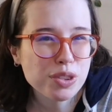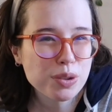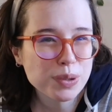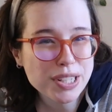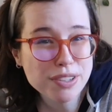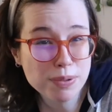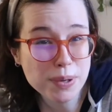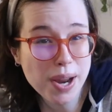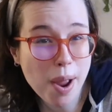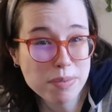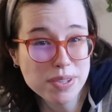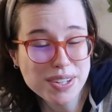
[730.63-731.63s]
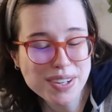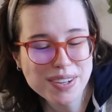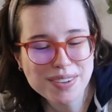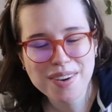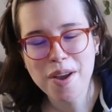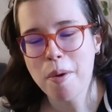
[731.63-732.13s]
3-4 times a
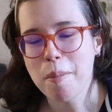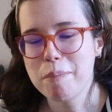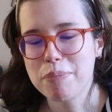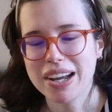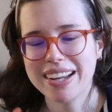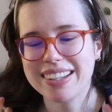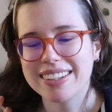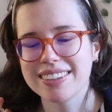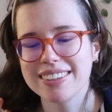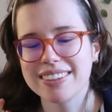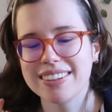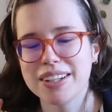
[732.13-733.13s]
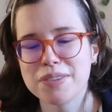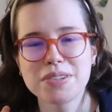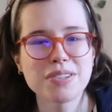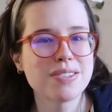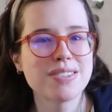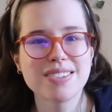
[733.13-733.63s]
year, but it
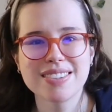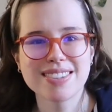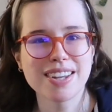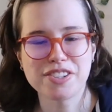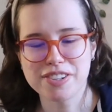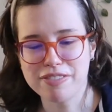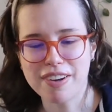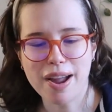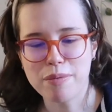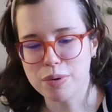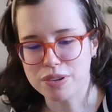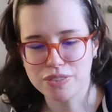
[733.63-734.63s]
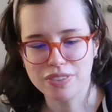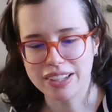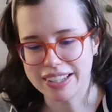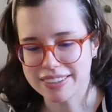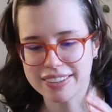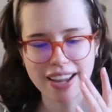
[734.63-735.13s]
was such the vibe. We're
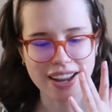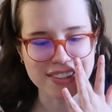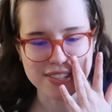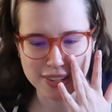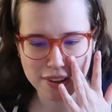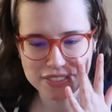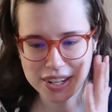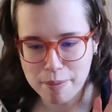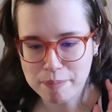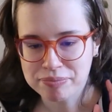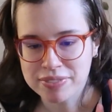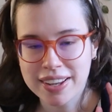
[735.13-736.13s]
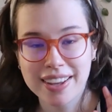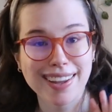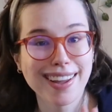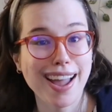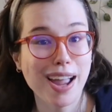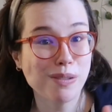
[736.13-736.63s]
like, I just loved it.
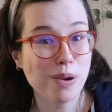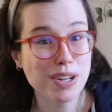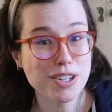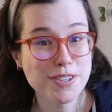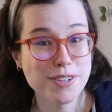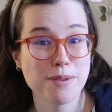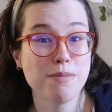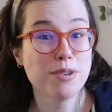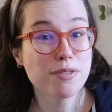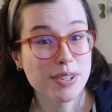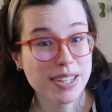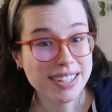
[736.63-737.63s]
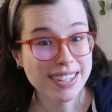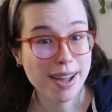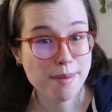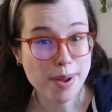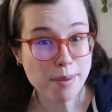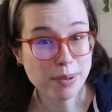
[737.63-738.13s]
I watched a movie
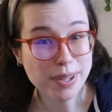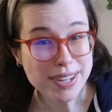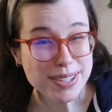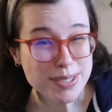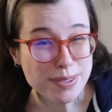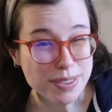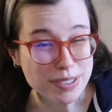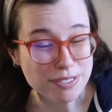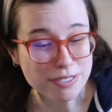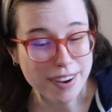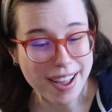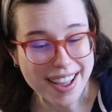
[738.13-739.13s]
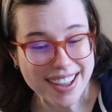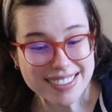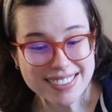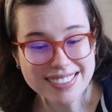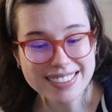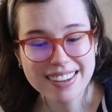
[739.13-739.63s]
at my place with a
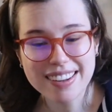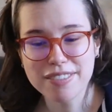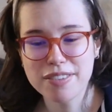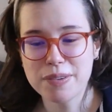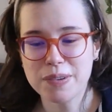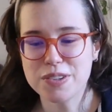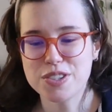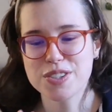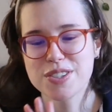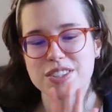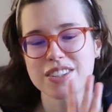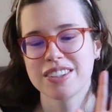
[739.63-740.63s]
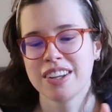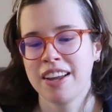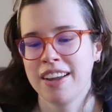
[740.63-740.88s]
friend, and we were just